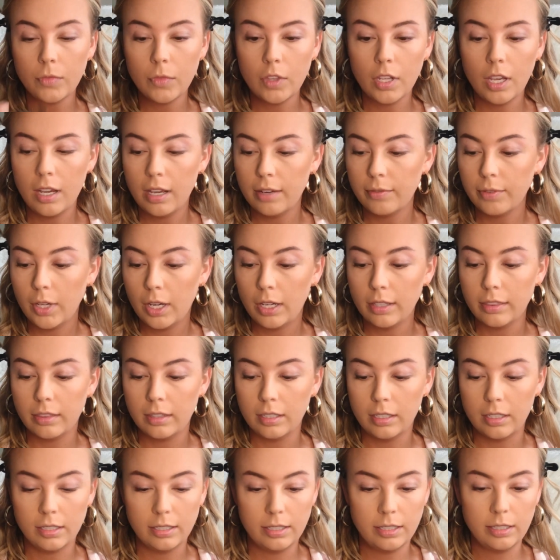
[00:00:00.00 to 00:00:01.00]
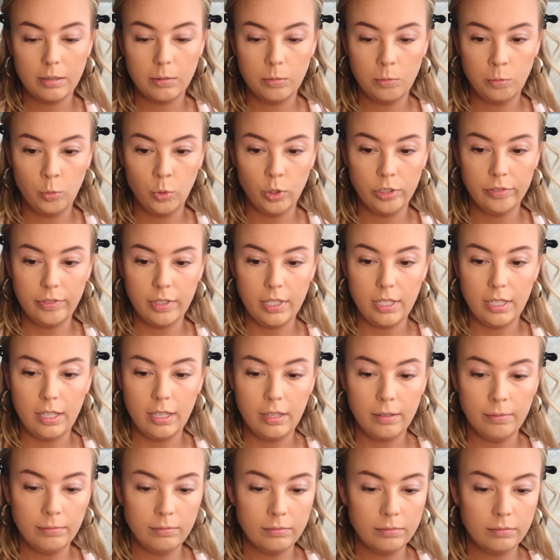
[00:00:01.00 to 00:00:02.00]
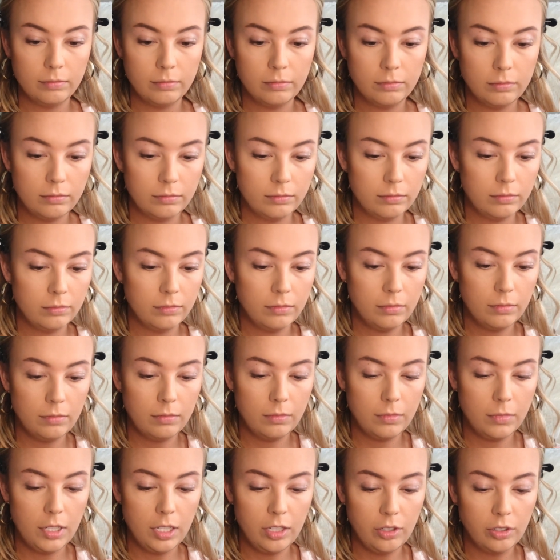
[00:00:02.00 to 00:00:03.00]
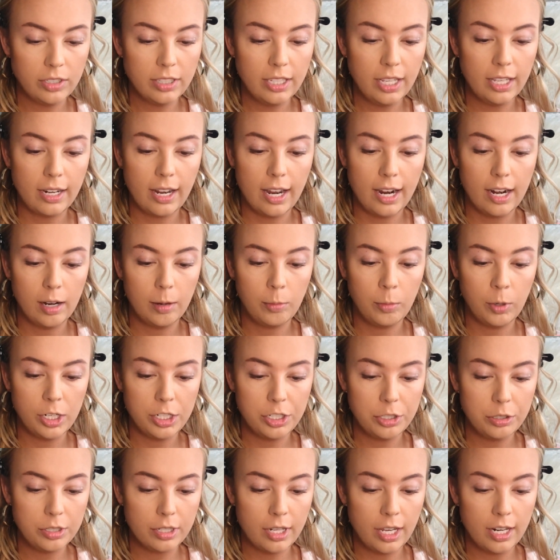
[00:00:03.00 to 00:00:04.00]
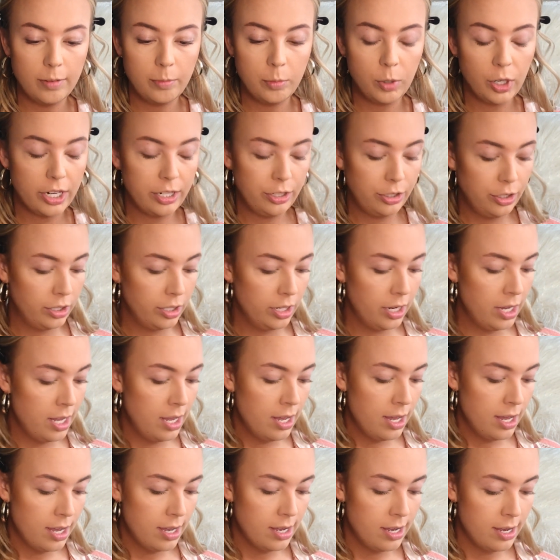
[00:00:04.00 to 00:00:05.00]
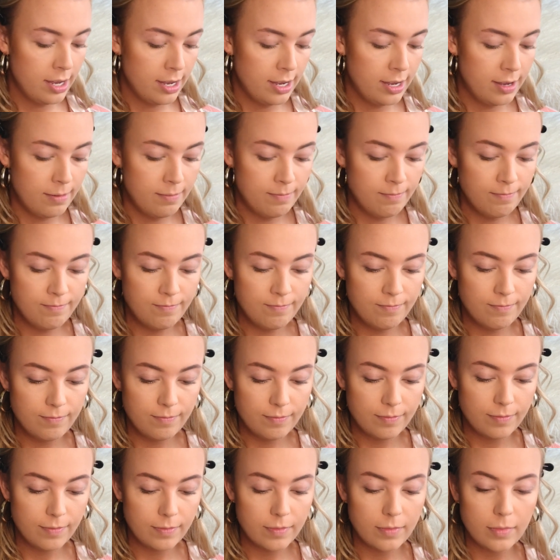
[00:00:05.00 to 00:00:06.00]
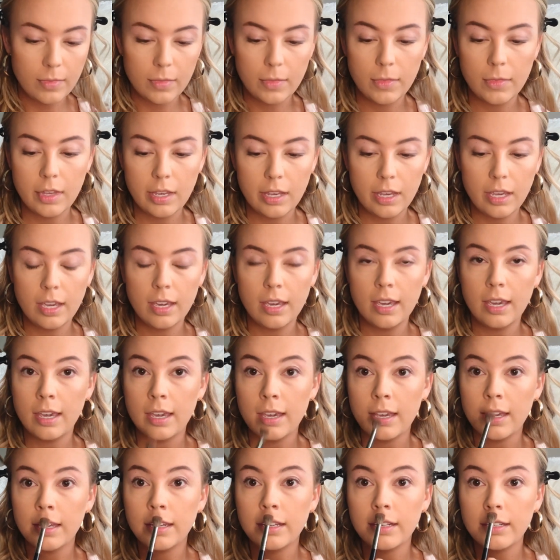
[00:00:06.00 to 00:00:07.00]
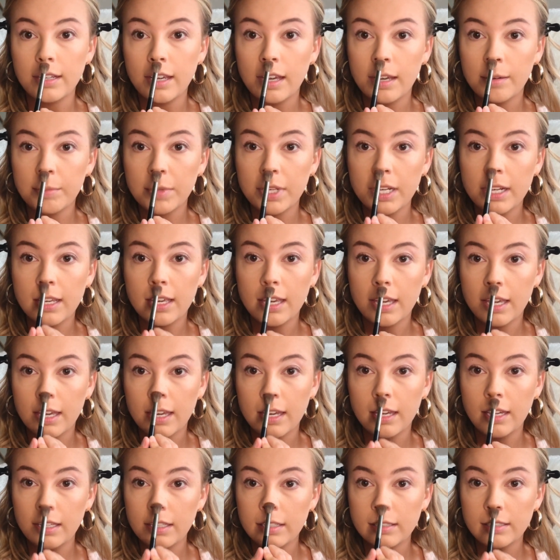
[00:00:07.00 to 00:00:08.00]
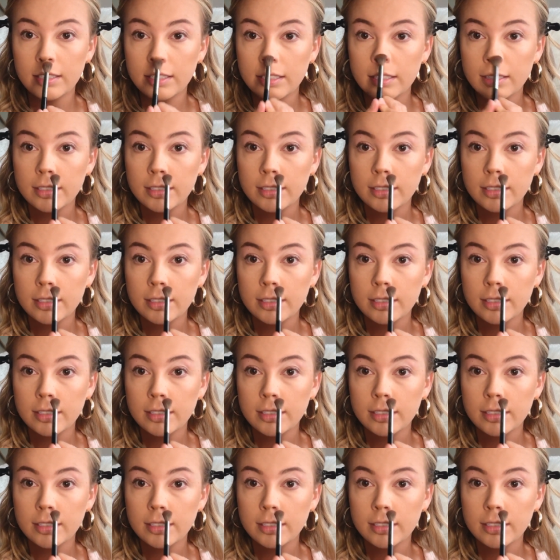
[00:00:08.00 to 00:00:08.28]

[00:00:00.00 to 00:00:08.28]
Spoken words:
I've got this Morphe, it looks like an airbrush kind of brush, and I'm gonna hit